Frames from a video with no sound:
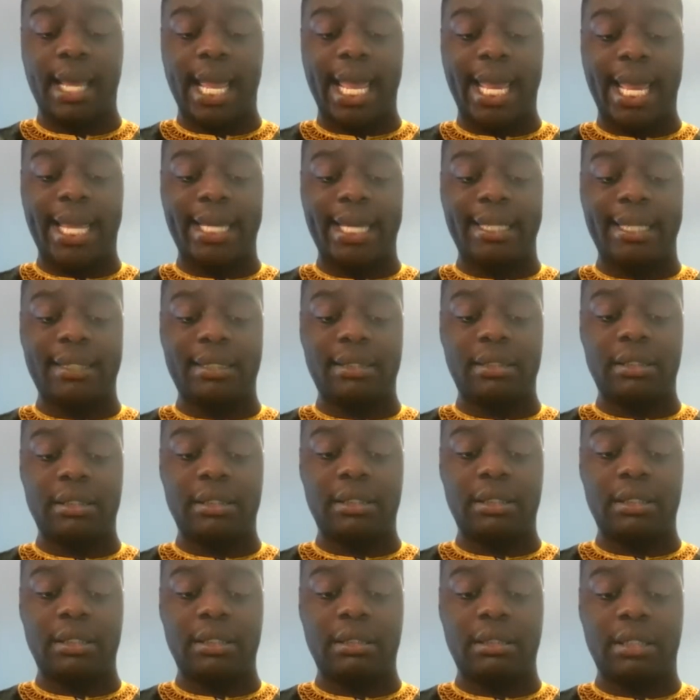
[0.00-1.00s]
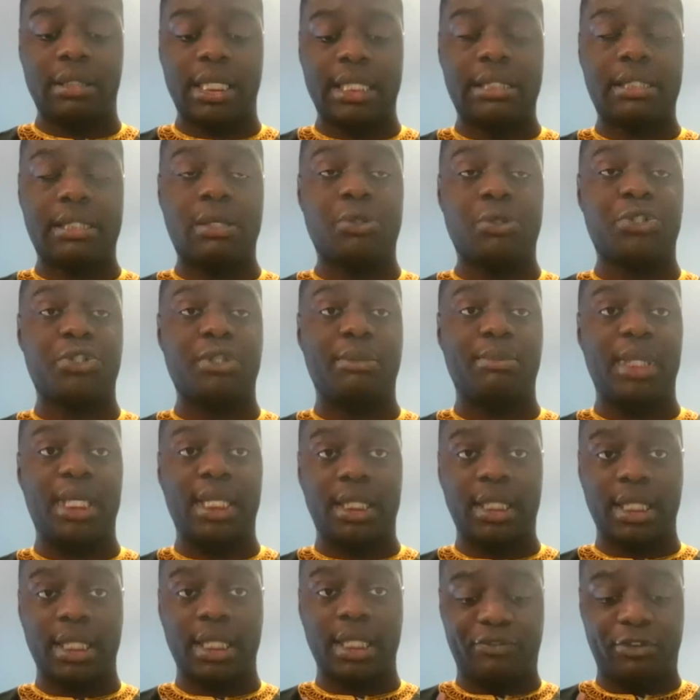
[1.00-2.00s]
and his social
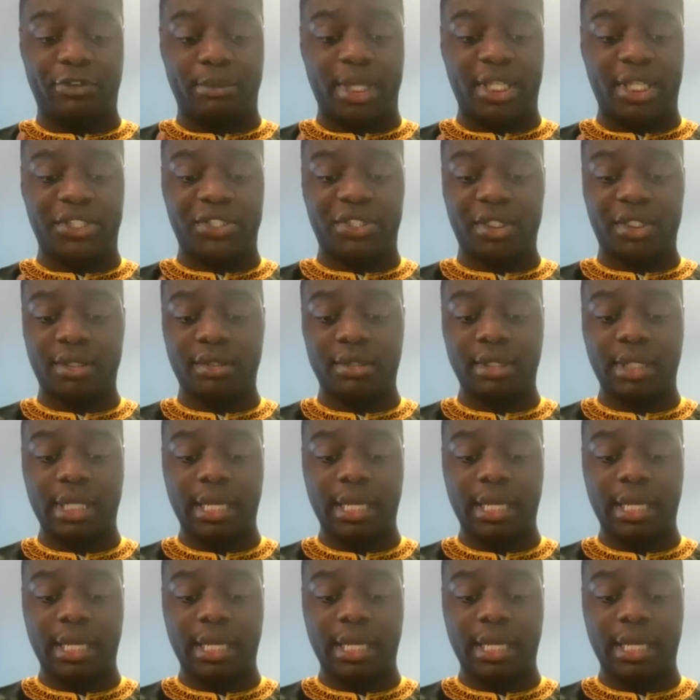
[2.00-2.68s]
media information.